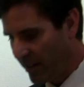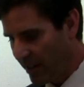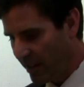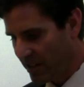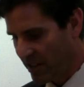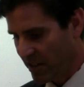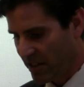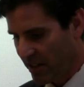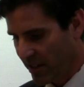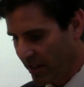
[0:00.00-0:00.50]

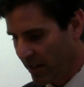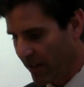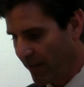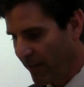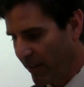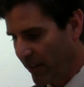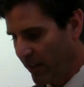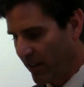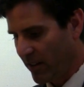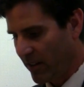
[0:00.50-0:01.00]
that's a
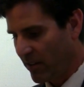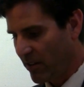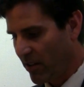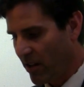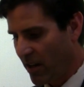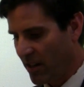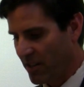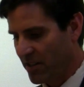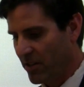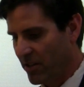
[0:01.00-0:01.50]
significant
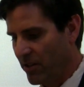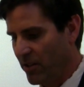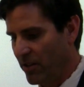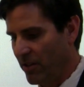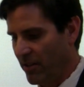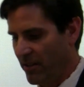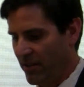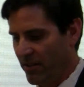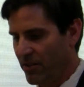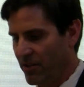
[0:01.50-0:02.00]
cost
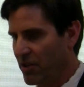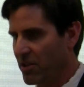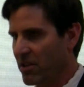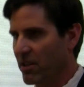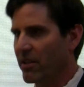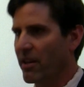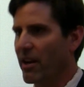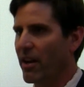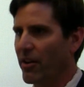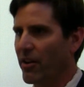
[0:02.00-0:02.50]
to
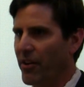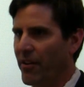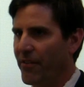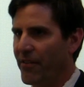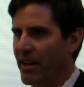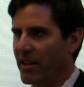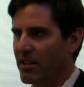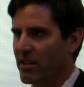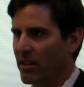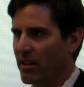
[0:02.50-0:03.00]
just in the health
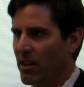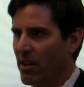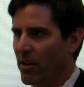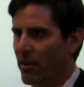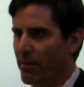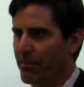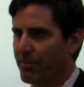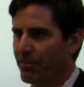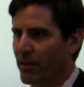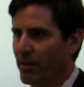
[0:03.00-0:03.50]
effects
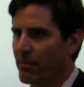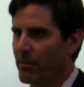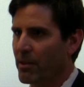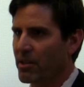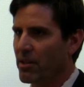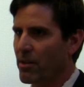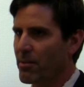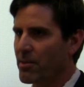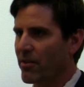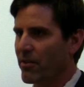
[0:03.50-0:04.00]
alone.
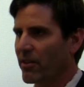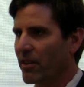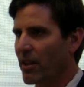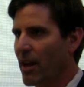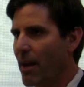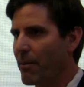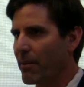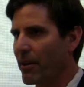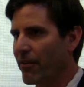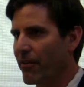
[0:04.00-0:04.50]
But in terms of
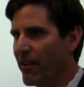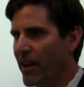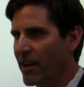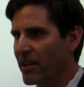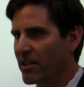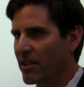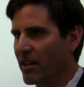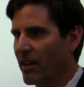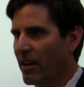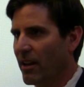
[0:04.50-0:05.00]
climate
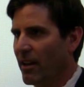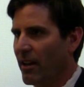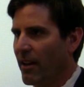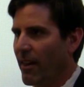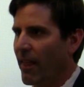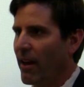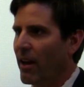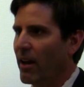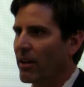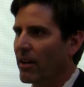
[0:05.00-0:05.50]
effects,
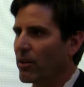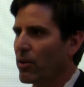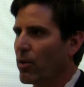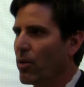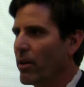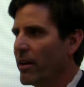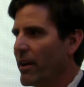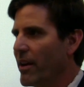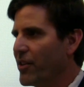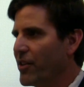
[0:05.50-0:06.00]

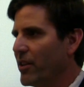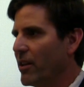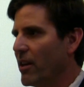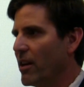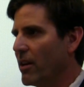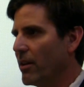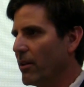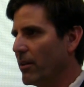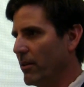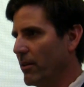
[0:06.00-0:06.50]
corn
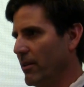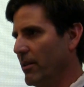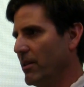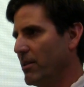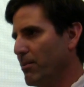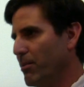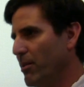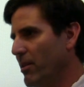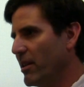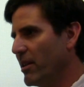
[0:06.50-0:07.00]
ethanol,
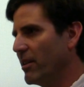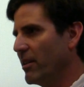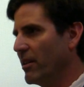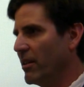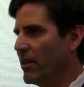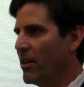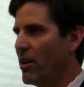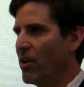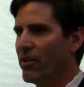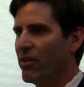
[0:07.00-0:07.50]
it's pretty
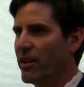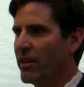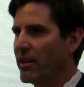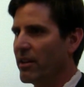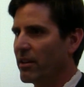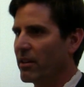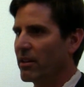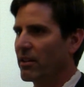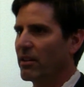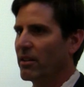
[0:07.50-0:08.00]
known that
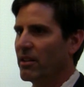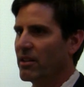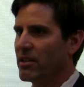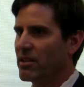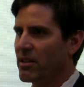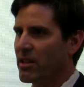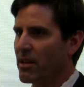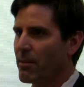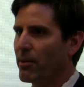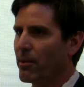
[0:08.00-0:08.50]

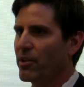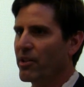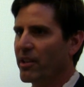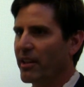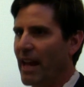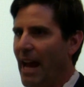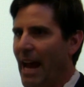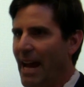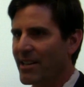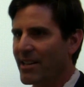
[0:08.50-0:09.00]
it's similar
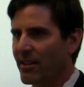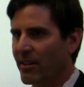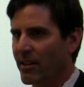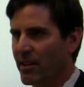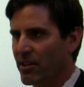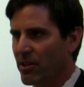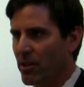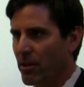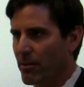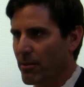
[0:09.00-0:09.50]
to
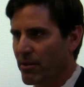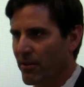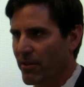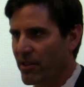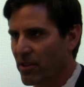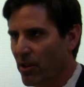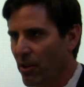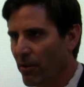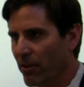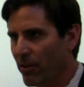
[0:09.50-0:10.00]
gasoline in terms of
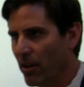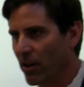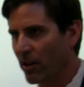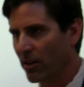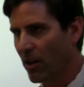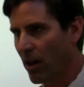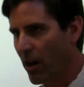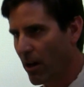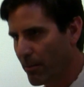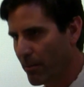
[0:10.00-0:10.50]
its
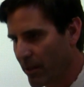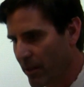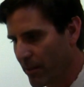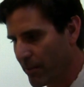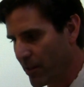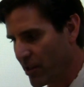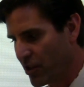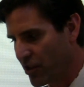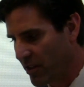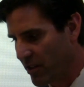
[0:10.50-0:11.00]
overall carbon
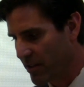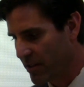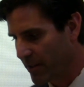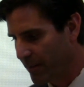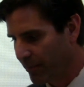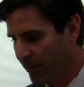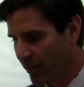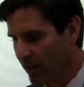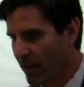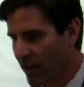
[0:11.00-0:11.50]

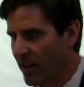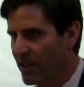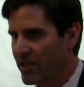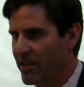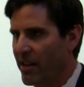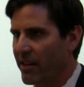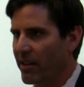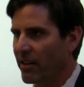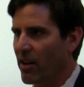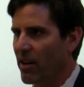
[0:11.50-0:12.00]
emissions.
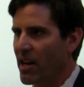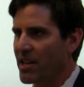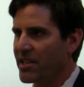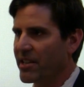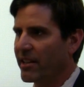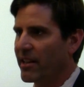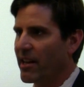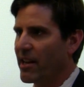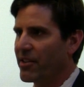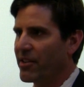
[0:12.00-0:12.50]

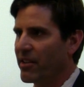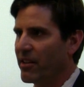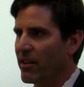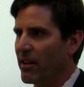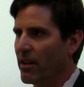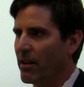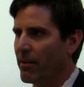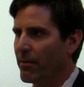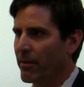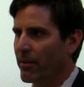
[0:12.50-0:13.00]
Cellulosic
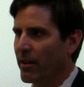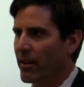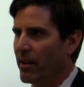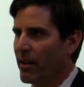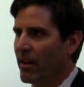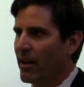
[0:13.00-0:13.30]
ethanol,